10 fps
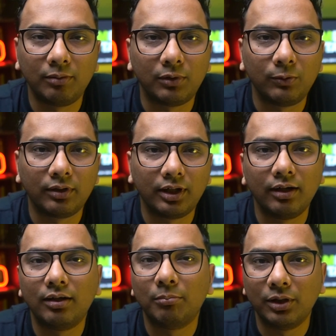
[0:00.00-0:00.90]
amount
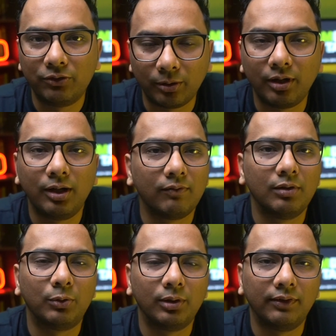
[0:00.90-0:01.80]
at the maturity of the
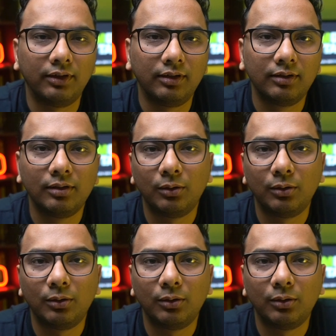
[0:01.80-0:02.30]
policy,